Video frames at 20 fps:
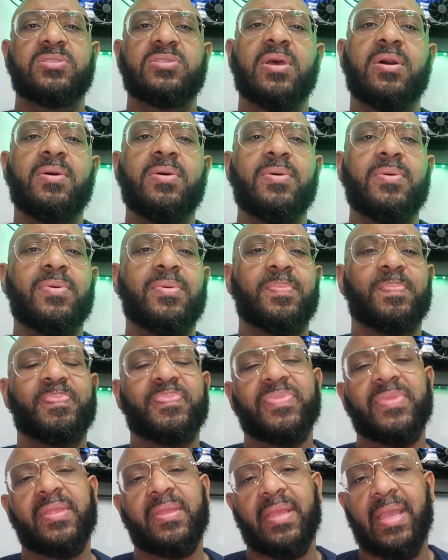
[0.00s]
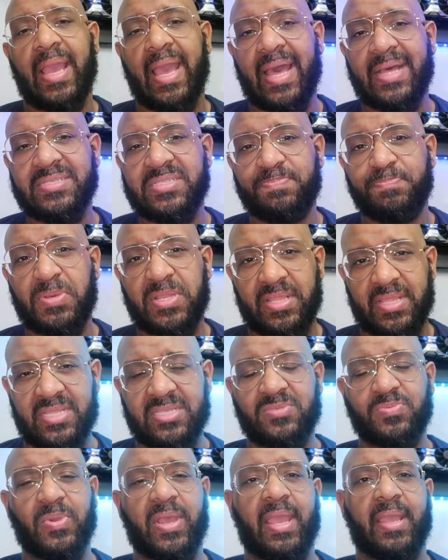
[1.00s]
So I'll put it
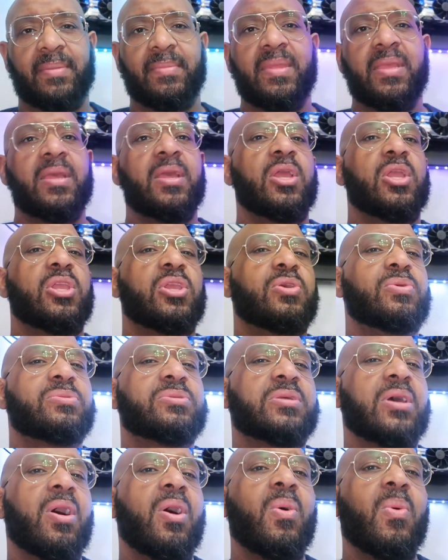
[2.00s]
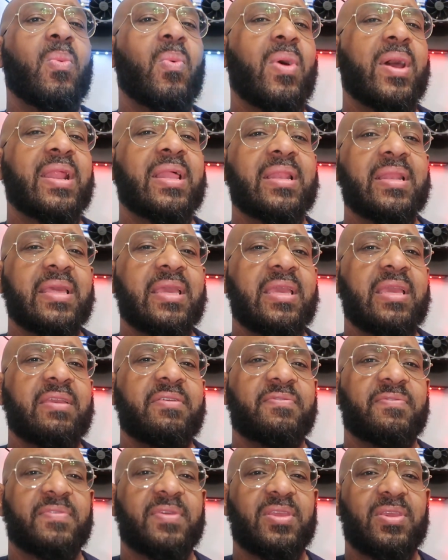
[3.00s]
this way. You don't want to
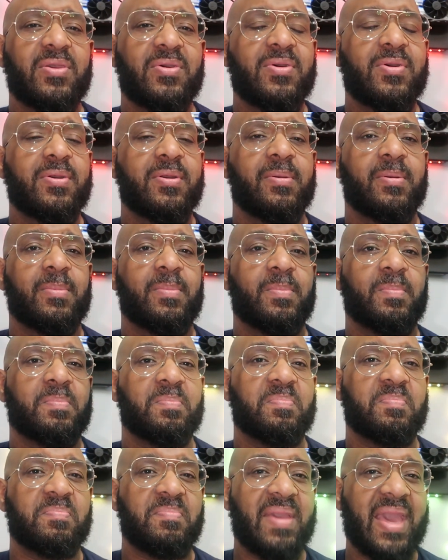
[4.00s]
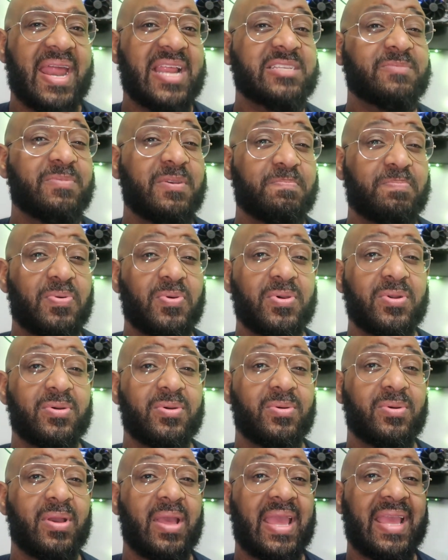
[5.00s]
leave your management
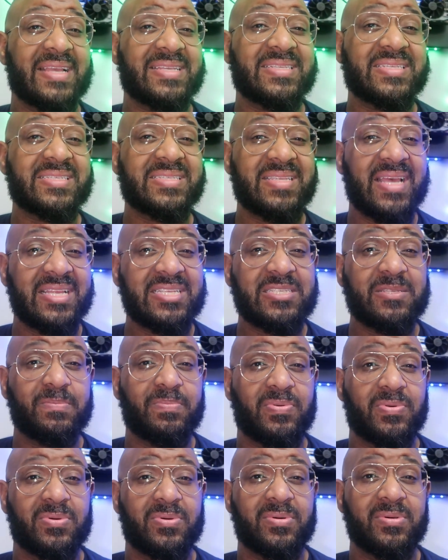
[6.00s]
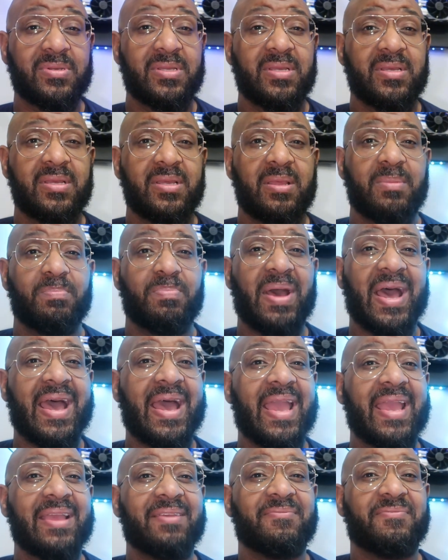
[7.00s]
portal accessible
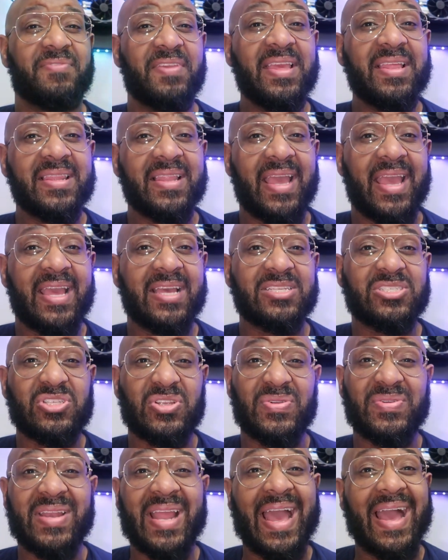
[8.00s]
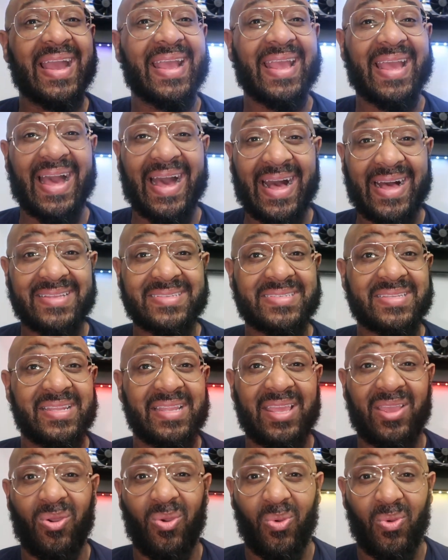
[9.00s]
by VLANs you're not
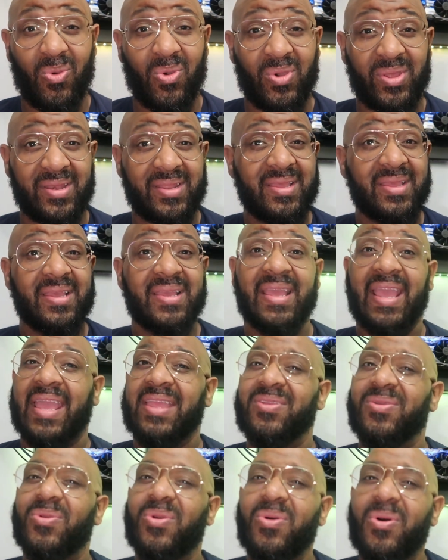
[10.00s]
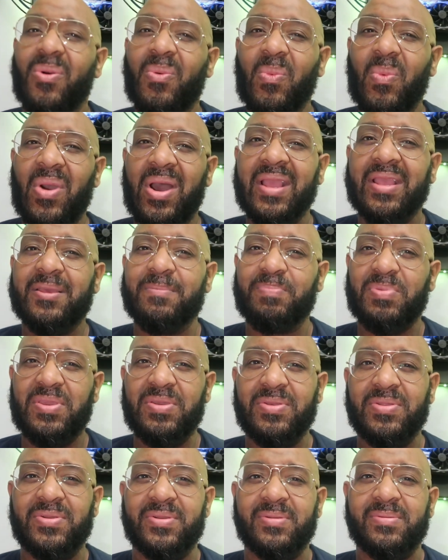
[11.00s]
constantly on. And you're on one
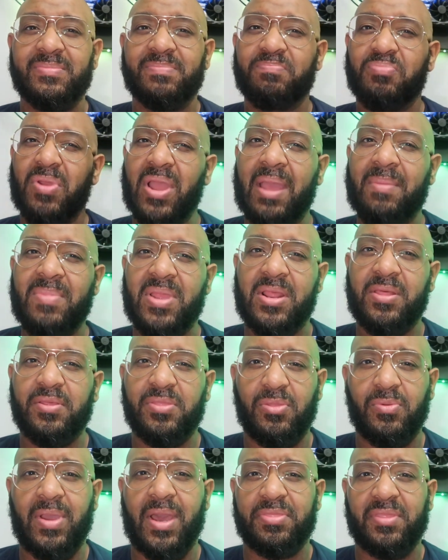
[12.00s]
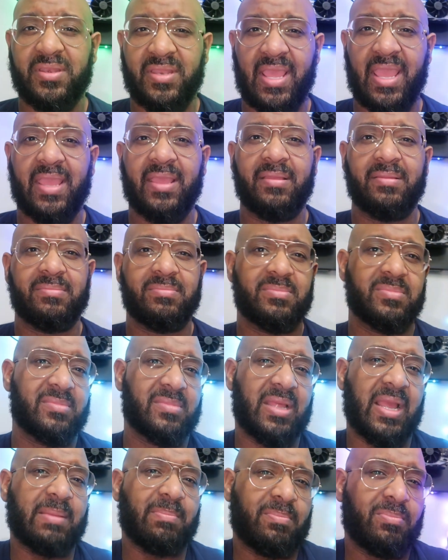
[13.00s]
computer primarily throughout the day,
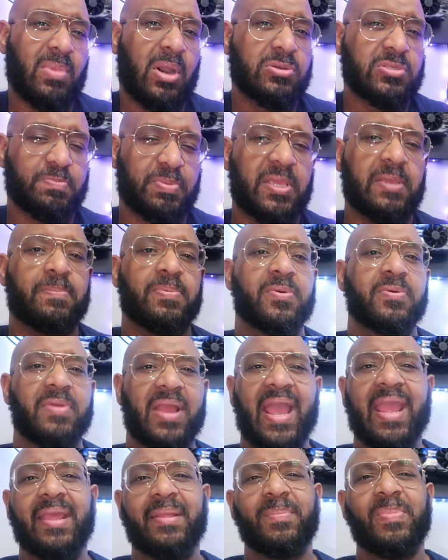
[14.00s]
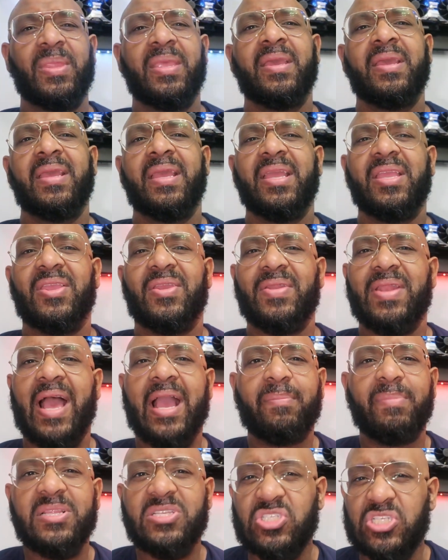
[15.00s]
like most people, right?
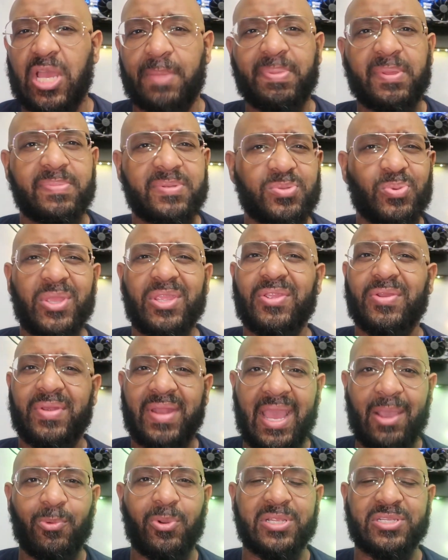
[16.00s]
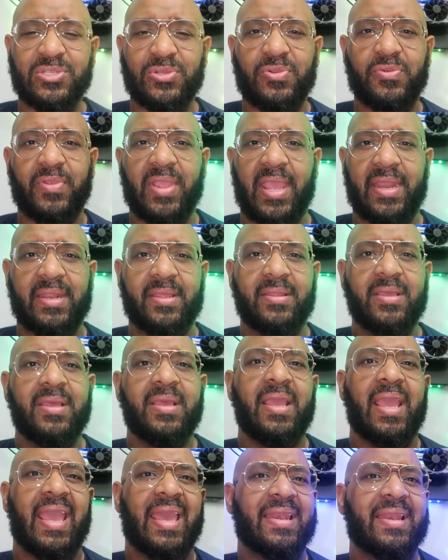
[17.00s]
You're not going to be jumping between your networks you
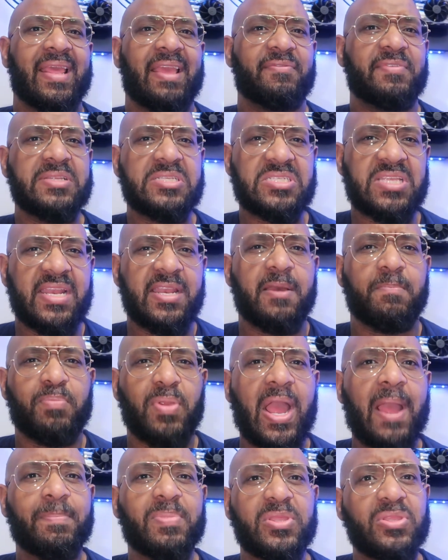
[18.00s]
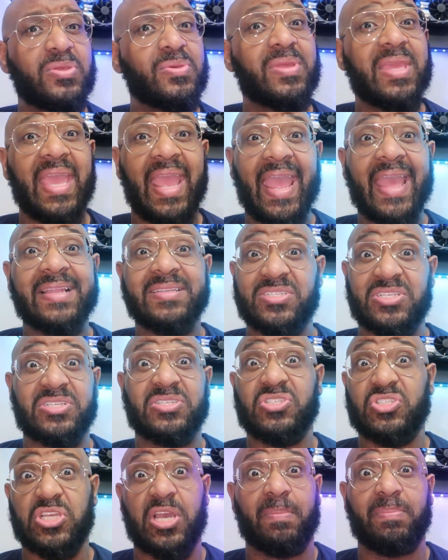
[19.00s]
created. And if you set it up properly, you can't
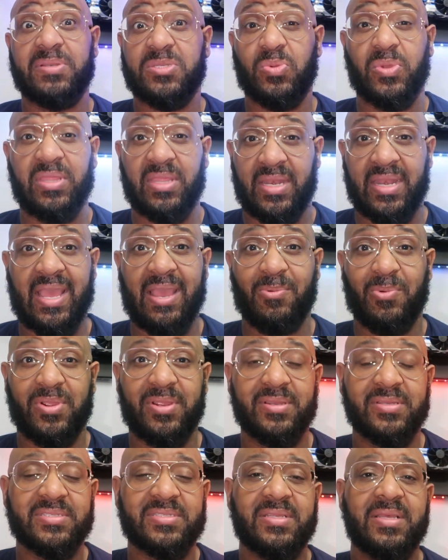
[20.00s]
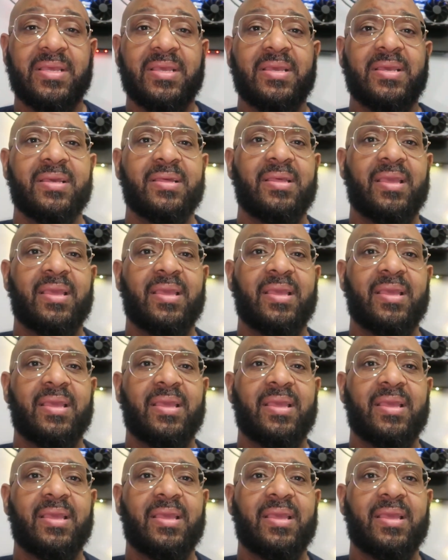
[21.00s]
just jump between the networks.